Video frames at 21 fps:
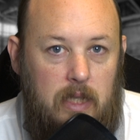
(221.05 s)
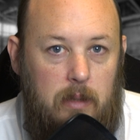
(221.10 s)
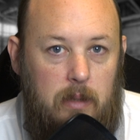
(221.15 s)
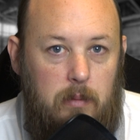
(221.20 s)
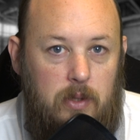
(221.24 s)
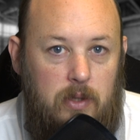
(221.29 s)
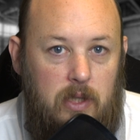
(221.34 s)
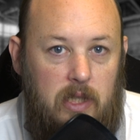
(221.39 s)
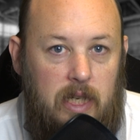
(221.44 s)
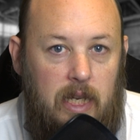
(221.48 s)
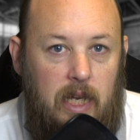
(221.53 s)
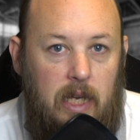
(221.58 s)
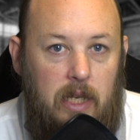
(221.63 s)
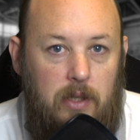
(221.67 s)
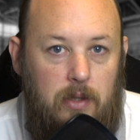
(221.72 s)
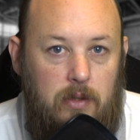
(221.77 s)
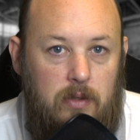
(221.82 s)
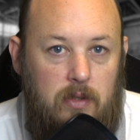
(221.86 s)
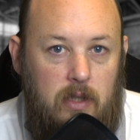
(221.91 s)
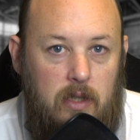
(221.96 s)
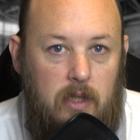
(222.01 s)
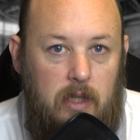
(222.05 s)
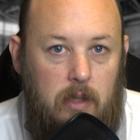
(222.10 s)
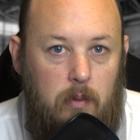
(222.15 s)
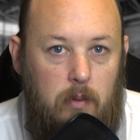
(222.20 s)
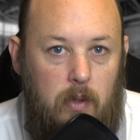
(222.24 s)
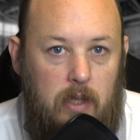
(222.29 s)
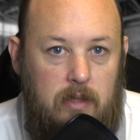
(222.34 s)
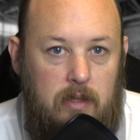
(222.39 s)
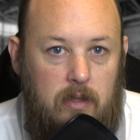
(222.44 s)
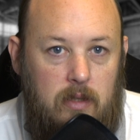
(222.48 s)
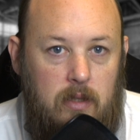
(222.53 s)
able to get using their
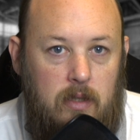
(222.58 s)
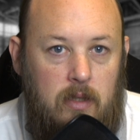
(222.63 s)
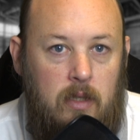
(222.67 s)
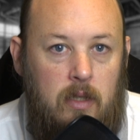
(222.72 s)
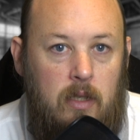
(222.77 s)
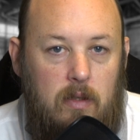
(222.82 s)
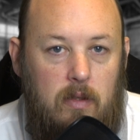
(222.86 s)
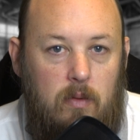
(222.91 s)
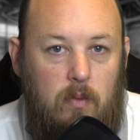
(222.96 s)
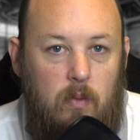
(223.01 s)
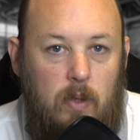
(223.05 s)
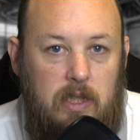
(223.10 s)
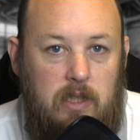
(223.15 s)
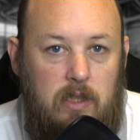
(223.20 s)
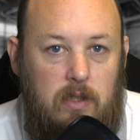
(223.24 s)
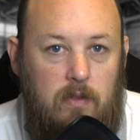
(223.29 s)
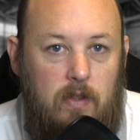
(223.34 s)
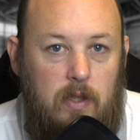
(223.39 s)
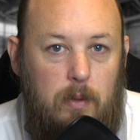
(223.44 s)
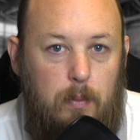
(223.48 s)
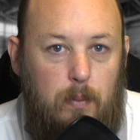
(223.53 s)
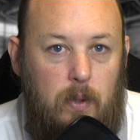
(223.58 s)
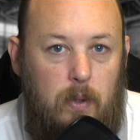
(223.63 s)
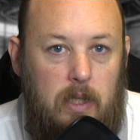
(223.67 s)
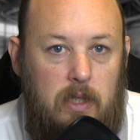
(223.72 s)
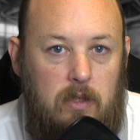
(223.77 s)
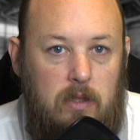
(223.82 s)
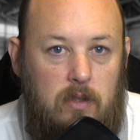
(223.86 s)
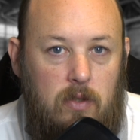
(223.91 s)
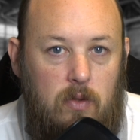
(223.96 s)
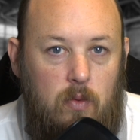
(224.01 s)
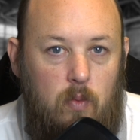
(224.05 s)
resin. Rest of the
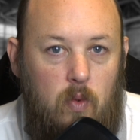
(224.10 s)
prints